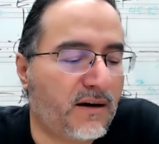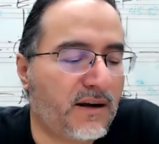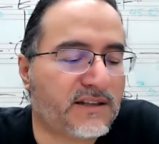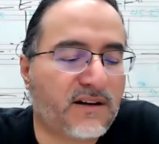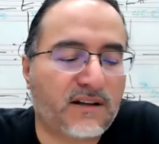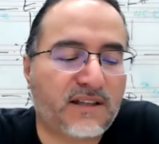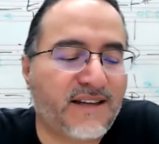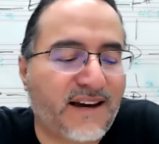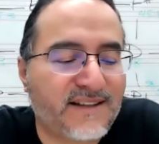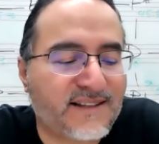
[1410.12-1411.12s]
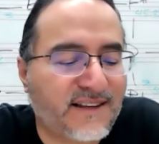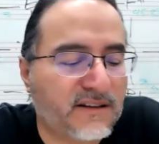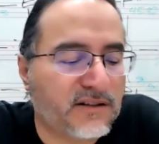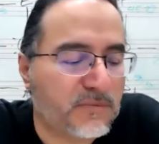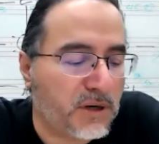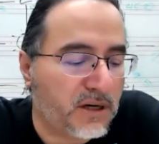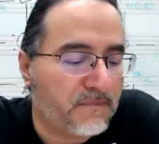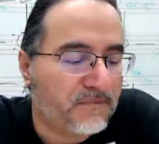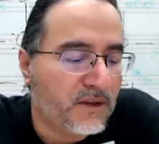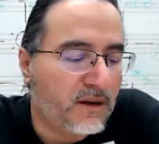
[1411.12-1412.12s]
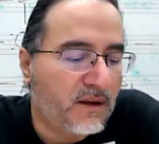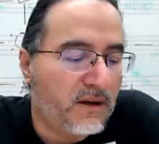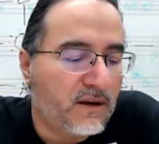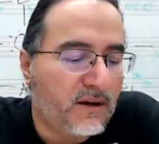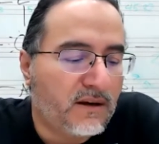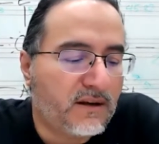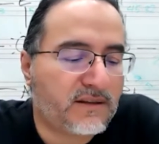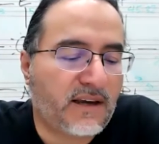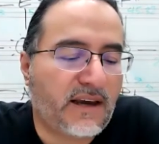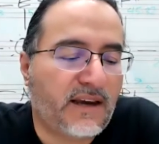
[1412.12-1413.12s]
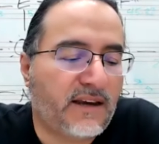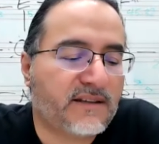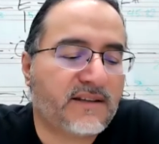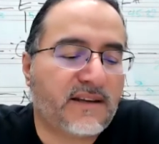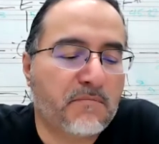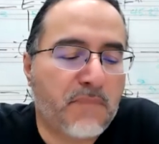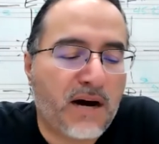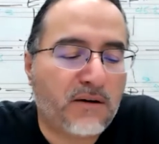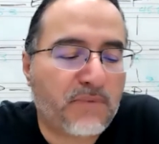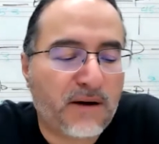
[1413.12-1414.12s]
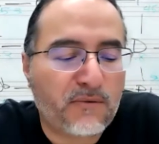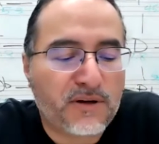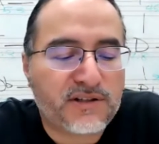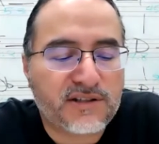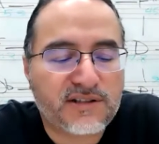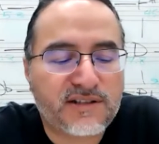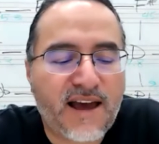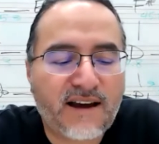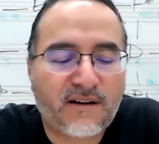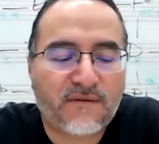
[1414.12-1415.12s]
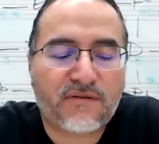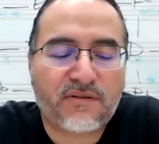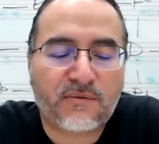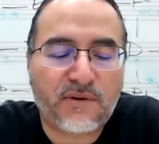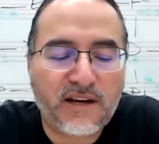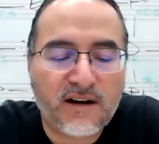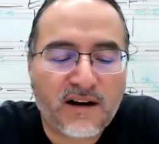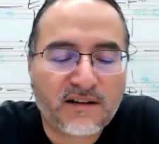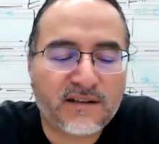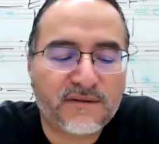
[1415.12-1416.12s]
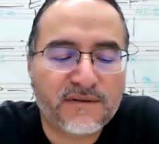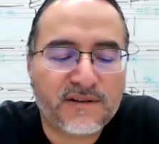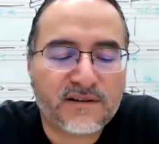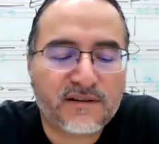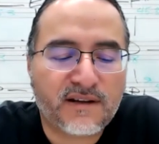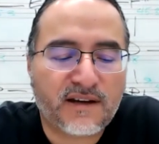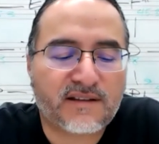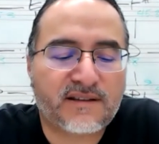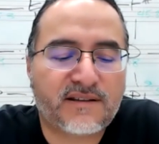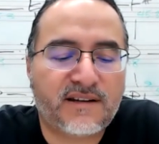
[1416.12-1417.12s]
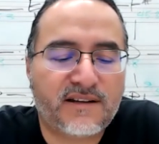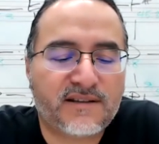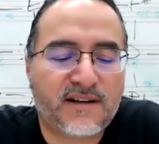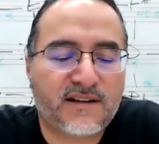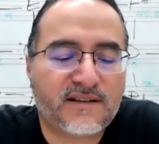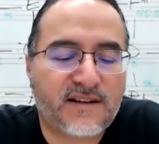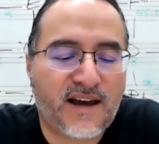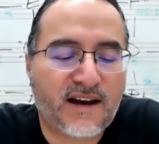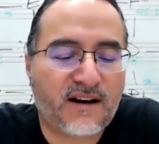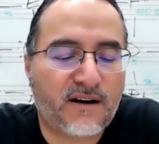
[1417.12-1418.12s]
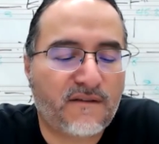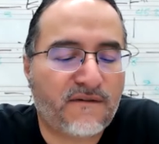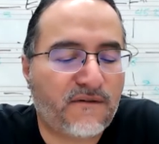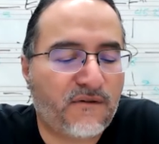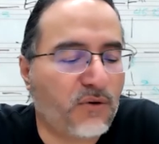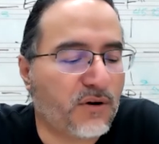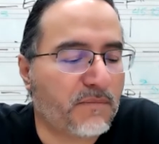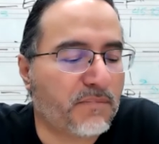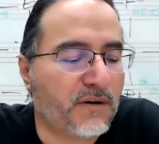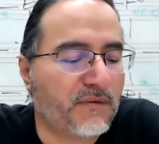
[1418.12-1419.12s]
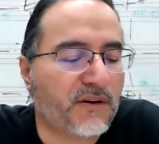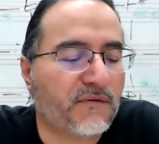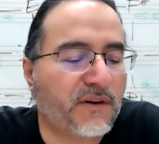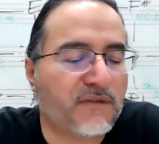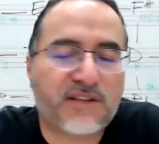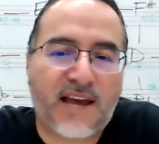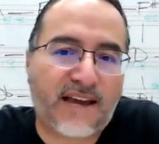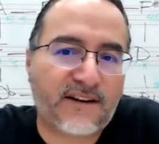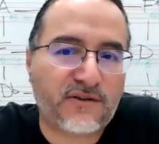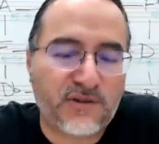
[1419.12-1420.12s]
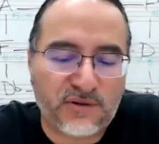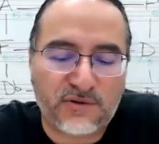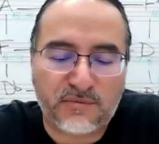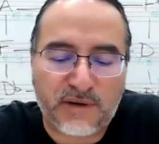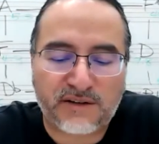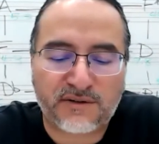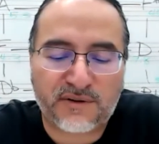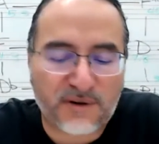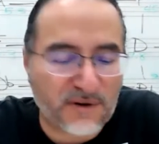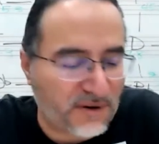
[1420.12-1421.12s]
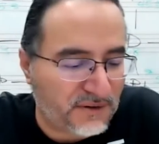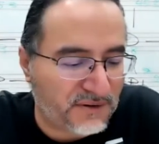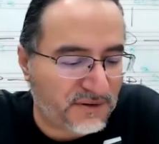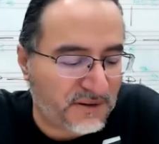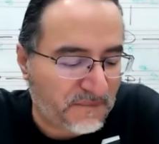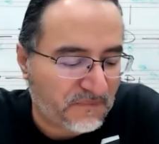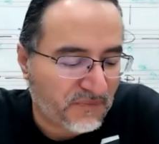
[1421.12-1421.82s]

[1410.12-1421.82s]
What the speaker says: It's called the diaschisma. It's the amount by which a stack of 3 octaves exceeds a stack of 4 perfect fifths and 2 major thirds.